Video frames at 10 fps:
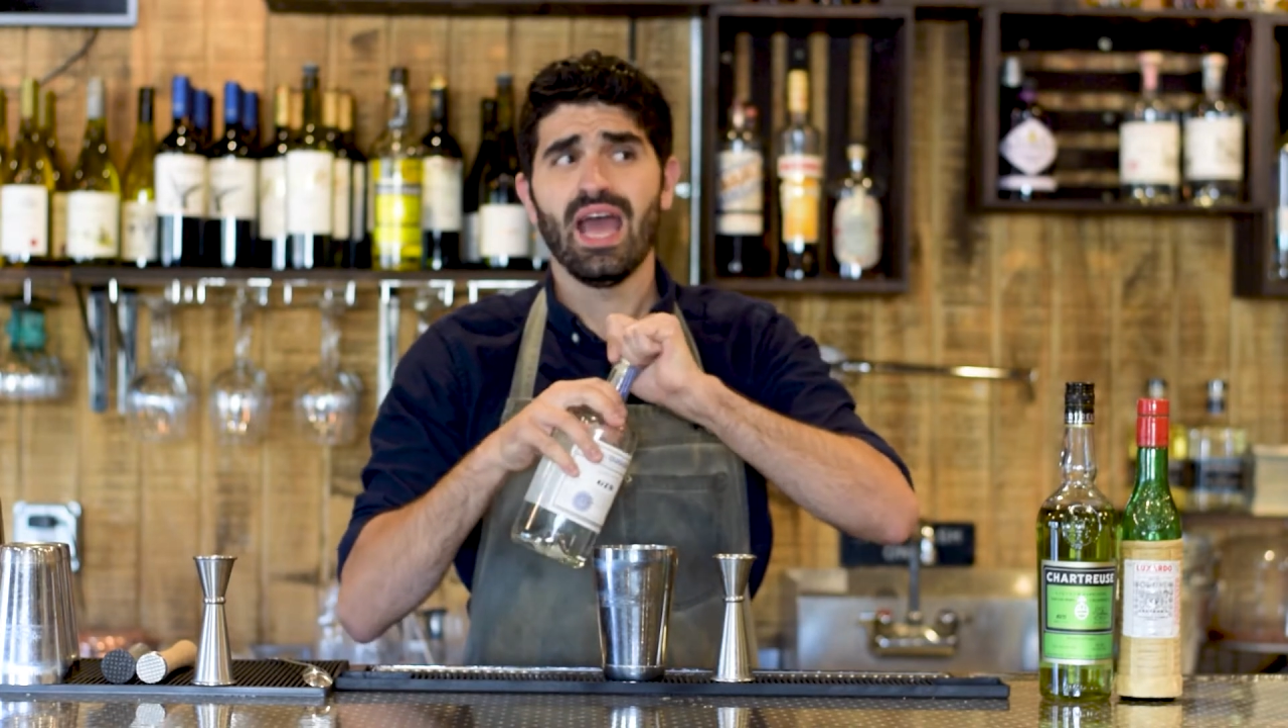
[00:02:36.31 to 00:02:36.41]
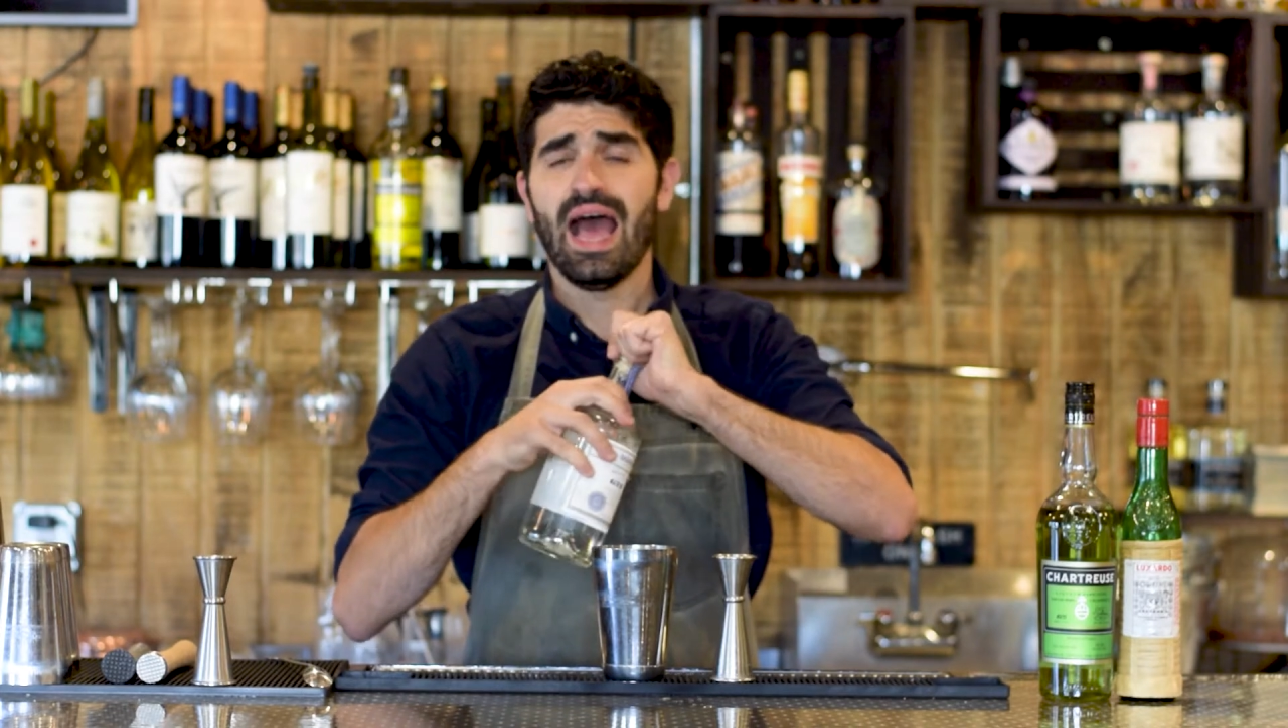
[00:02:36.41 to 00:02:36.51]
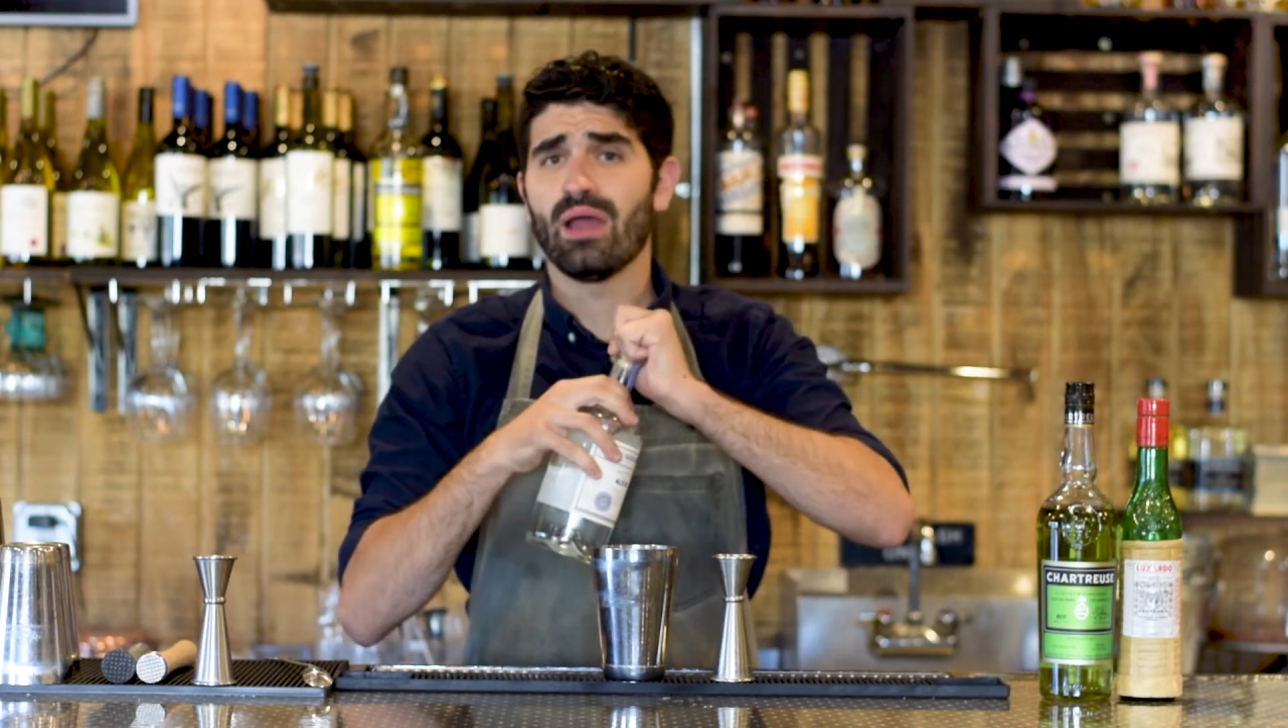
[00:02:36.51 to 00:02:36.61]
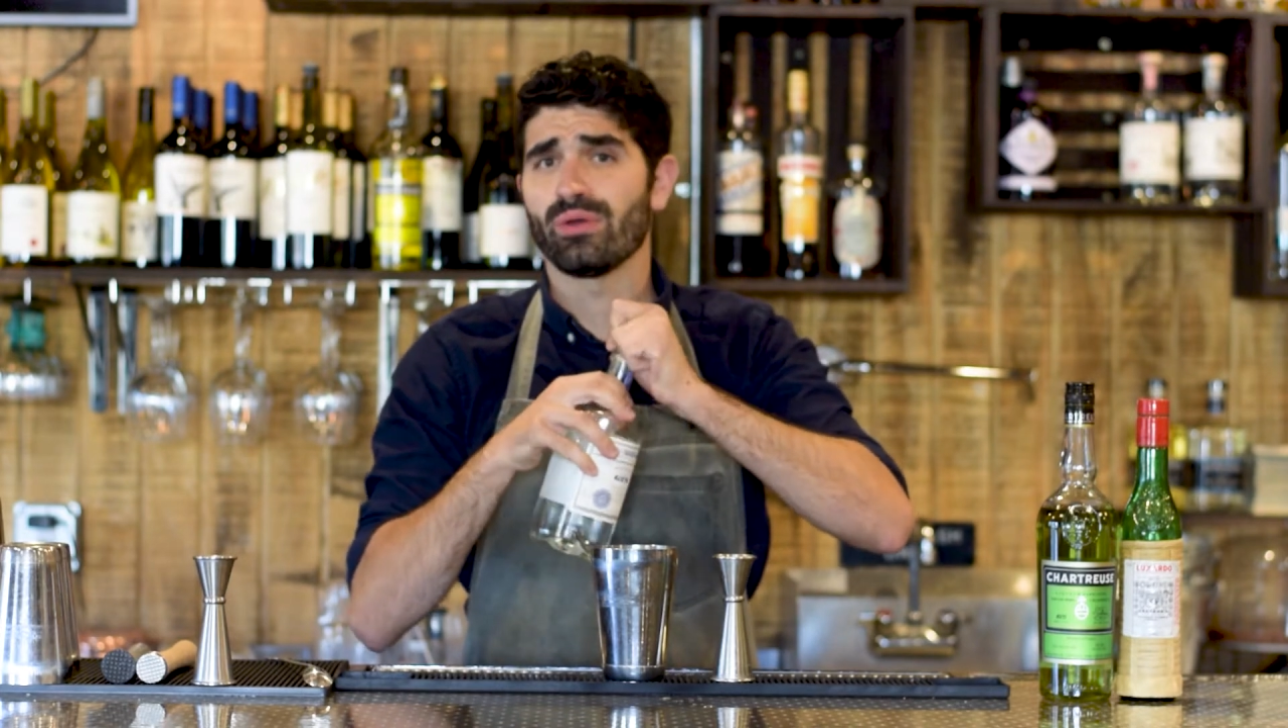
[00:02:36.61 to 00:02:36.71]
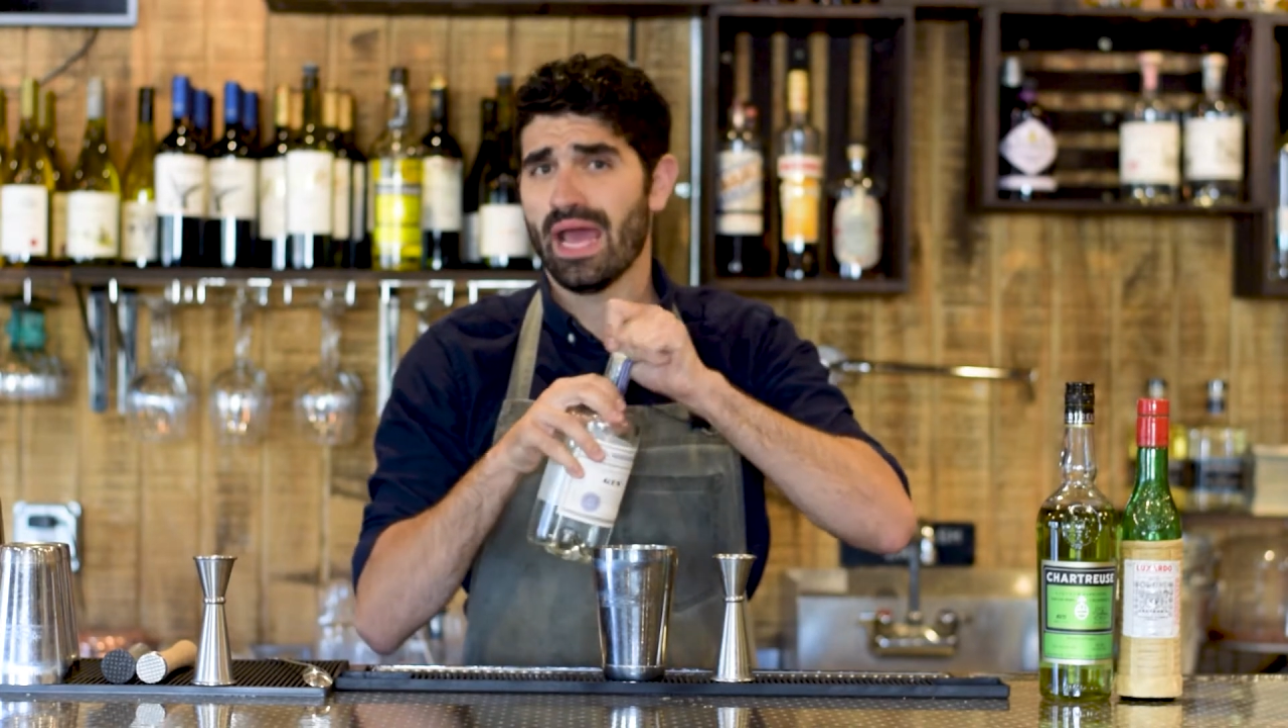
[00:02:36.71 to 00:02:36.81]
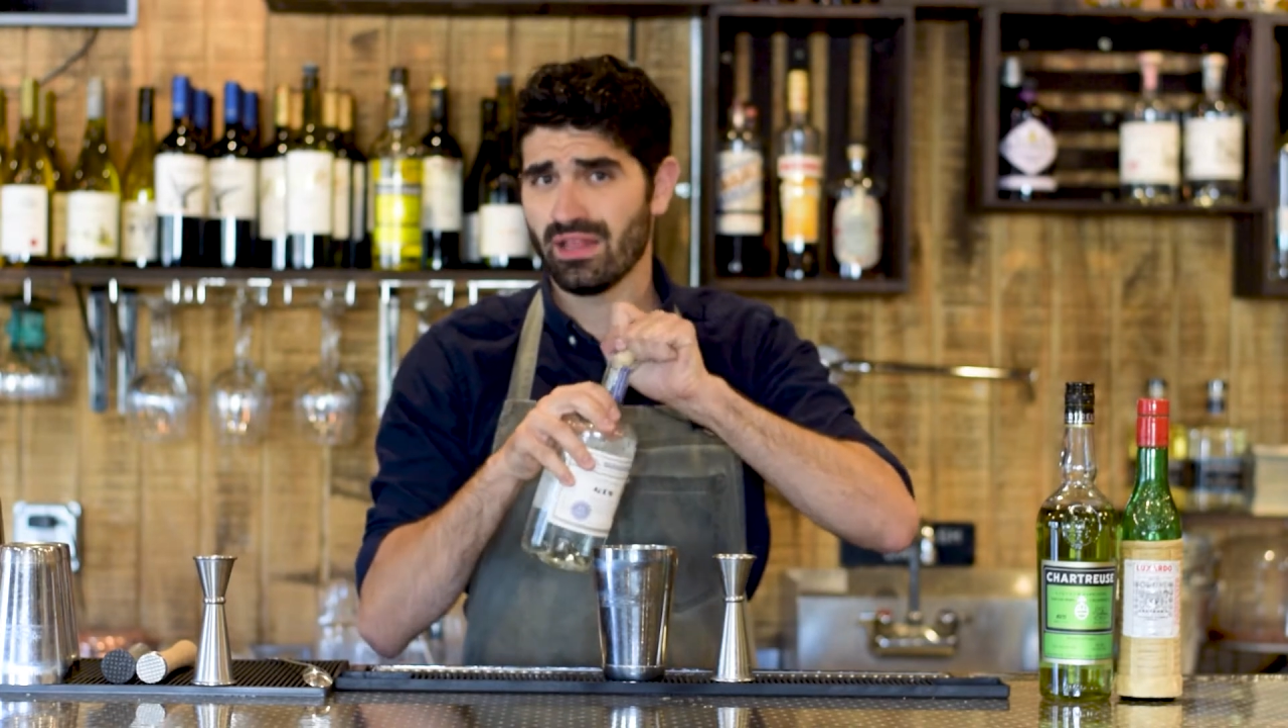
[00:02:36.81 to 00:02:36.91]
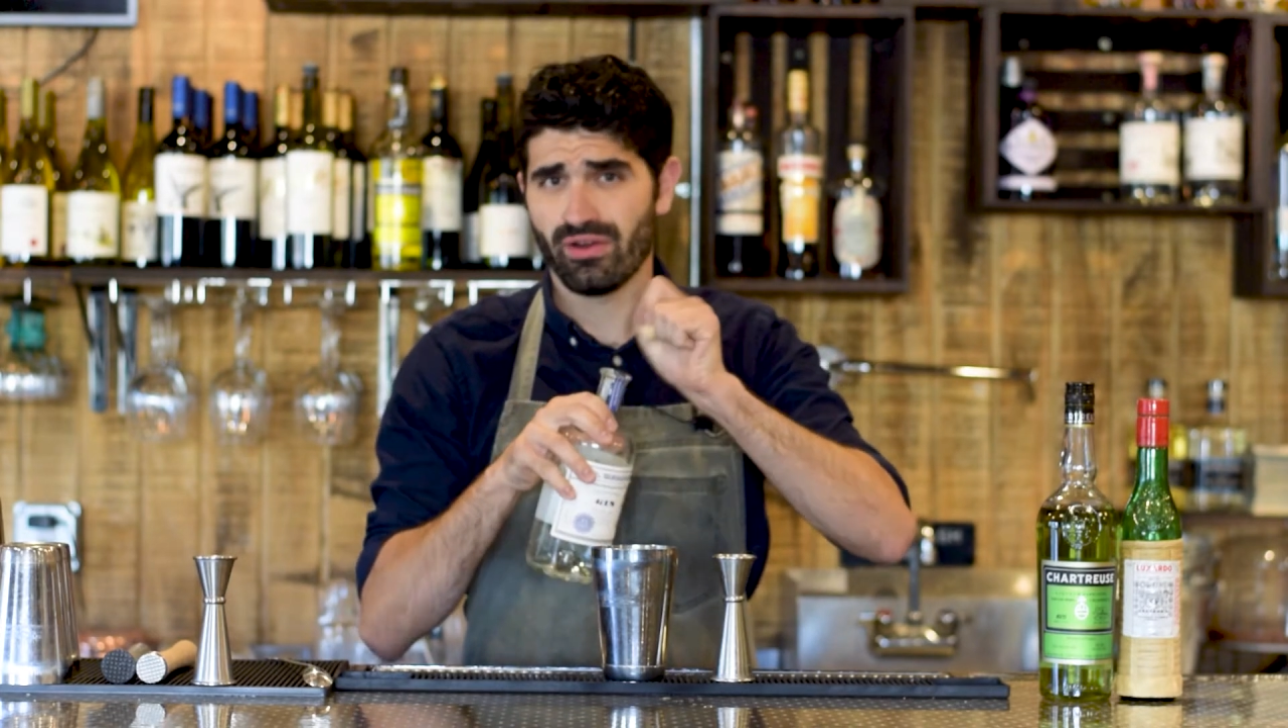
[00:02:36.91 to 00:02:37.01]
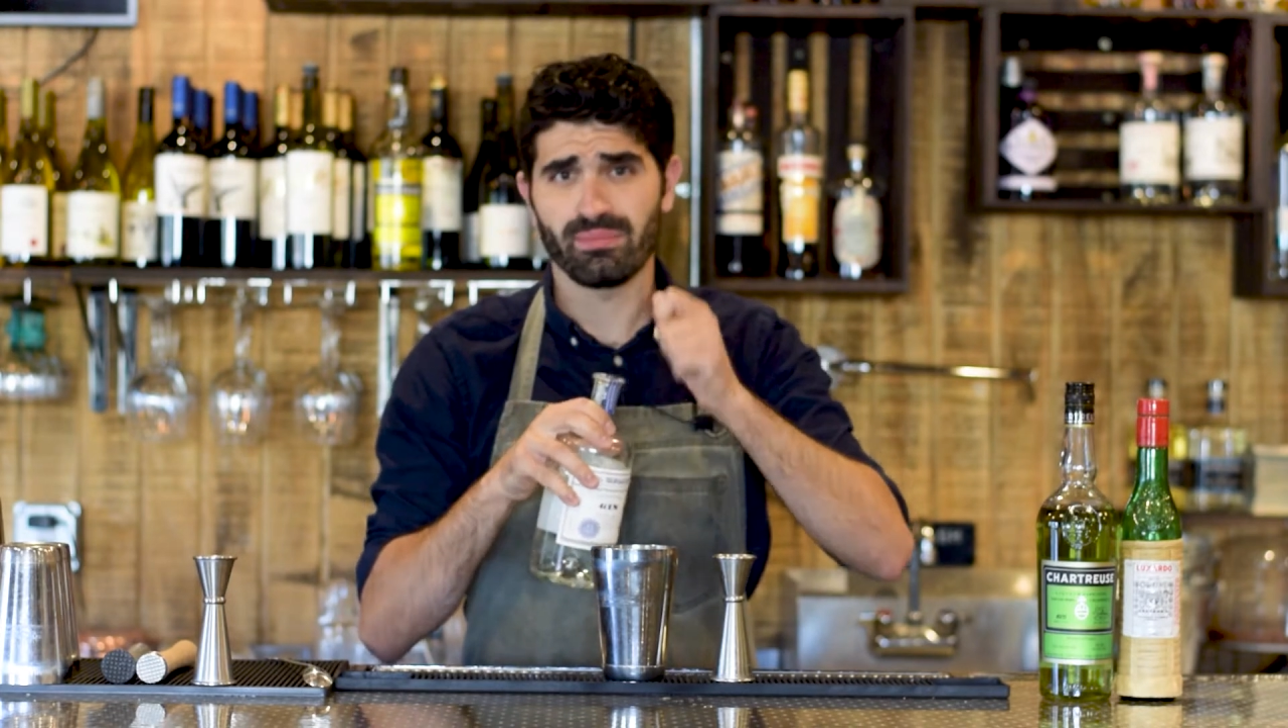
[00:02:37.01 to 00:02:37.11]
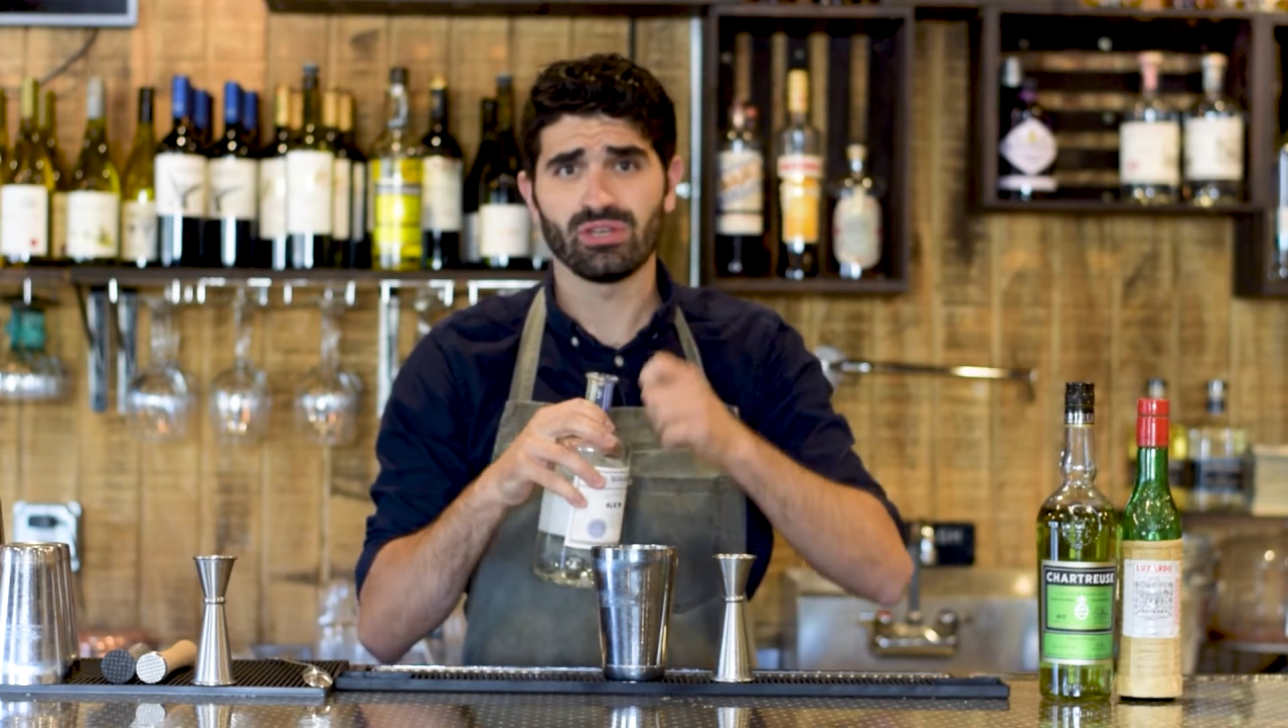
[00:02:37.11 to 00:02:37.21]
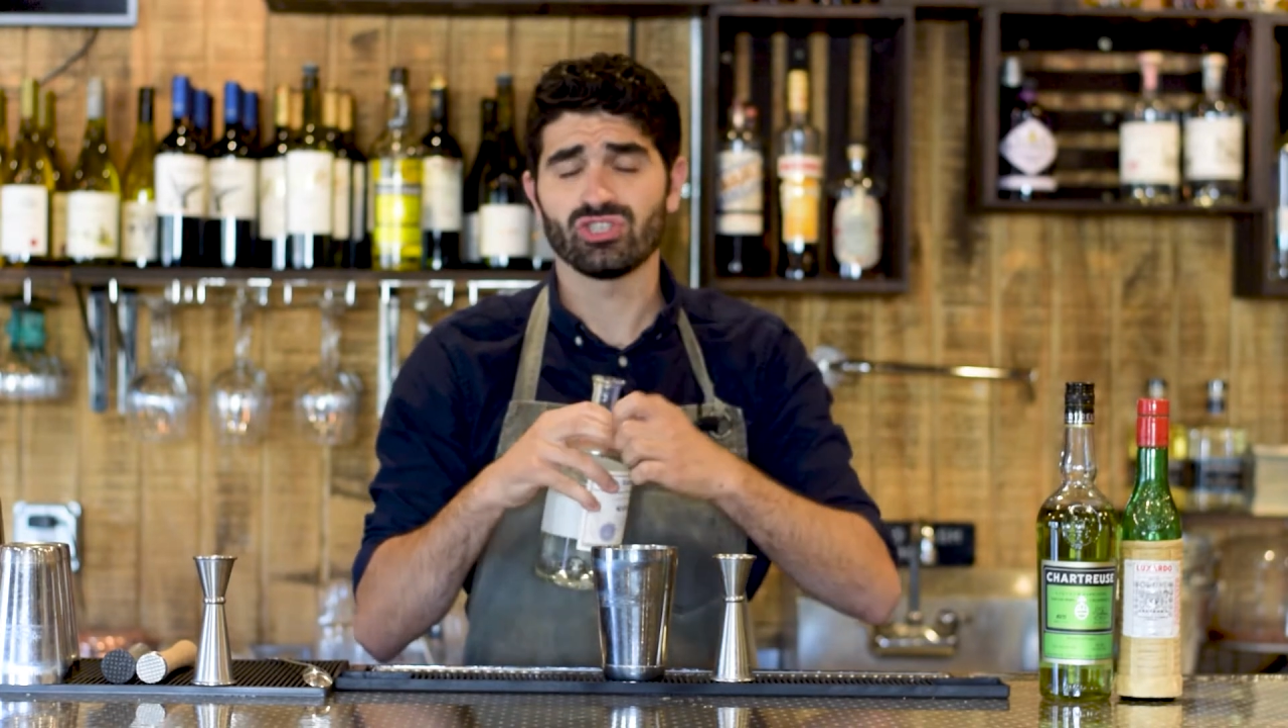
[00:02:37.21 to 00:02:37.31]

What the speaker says: I would highly recommend you